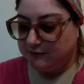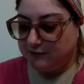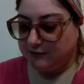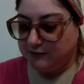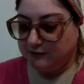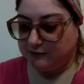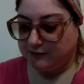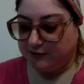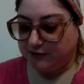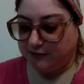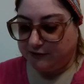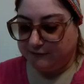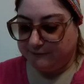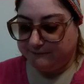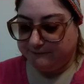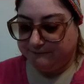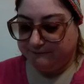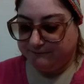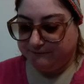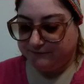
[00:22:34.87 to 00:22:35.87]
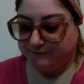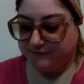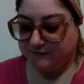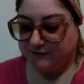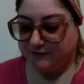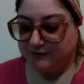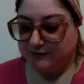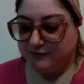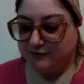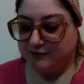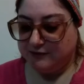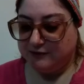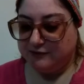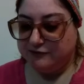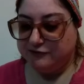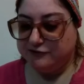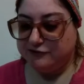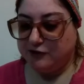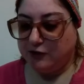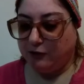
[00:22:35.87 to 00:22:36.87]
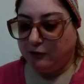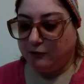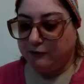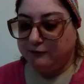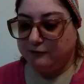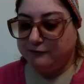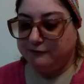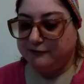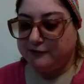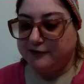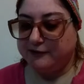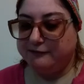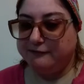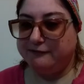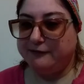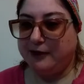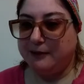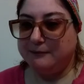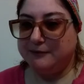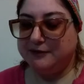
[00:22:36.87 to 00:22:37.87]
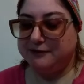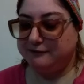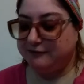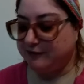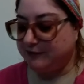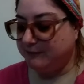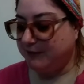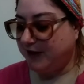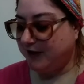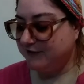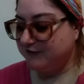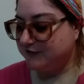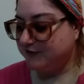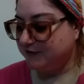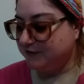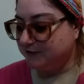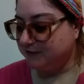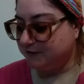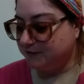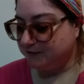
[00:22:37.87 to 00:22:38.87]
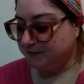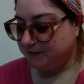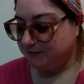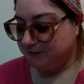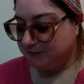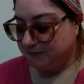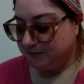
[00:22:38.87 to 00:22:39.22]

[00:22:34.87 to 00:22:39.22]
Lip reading: Okay. So, for the masculine,